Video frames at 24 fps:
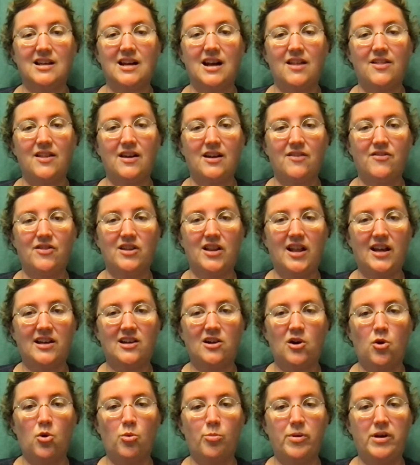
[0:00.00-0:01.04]
I think of it like
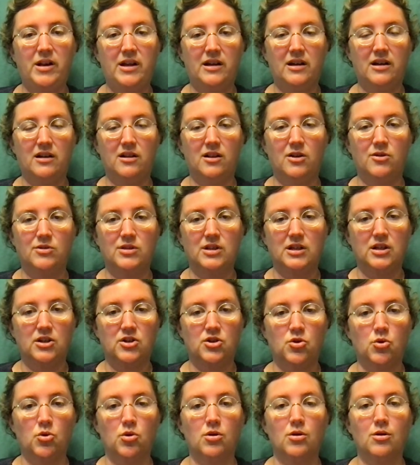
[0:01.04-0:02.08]
opening and closing a
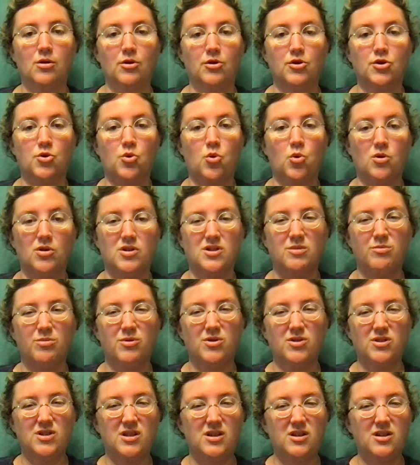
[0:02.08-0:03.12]
door, or towards the
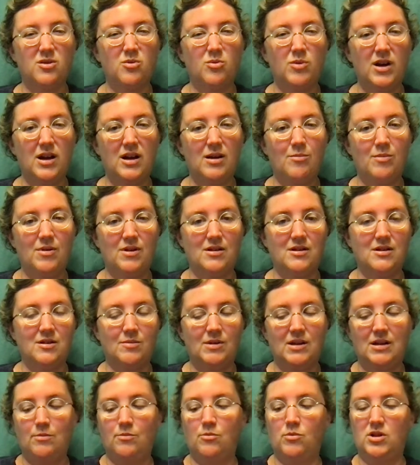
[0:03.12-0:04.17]
person in a way, but to
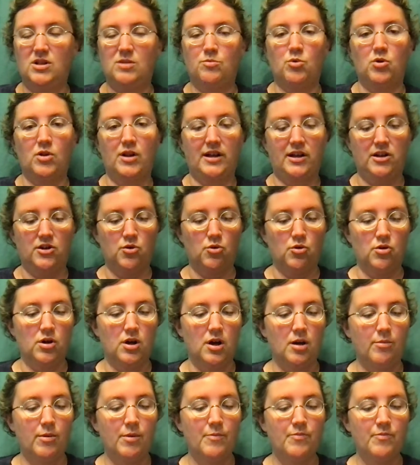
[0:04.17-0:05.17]
me it's more like a doorknob.